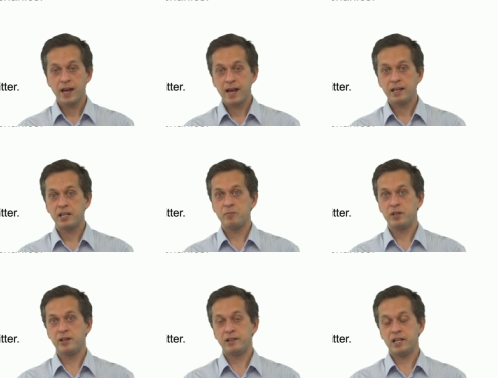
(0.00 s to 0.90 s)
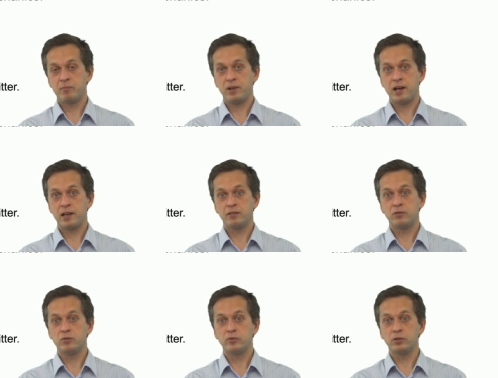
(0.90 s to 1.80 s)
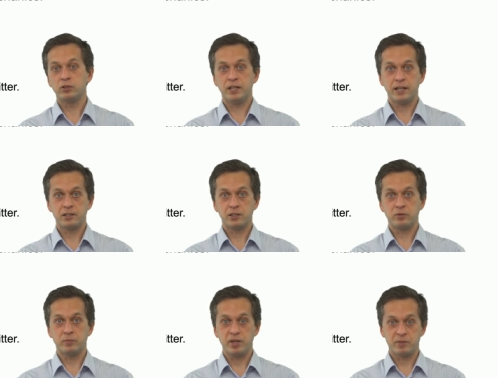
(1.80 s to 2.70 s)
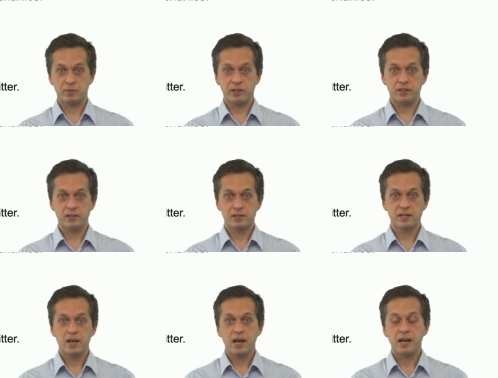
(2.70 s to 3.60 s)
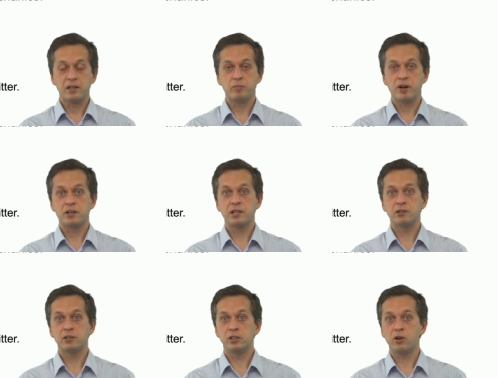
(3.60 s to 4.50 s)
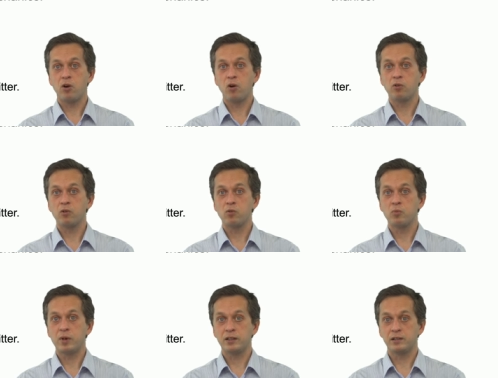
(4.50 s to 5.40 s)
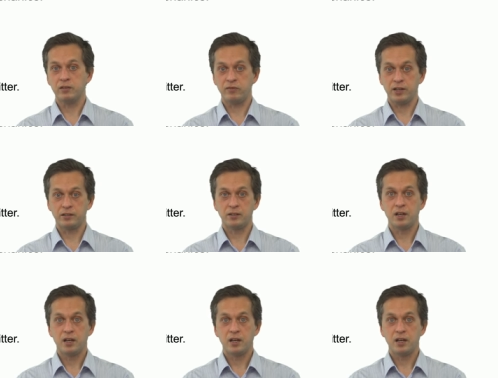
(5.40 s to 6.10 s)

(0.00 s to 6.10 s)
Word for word: and immediately apply to photo detection with beam splitters and in particular the Hong-Ou-Mandel effect,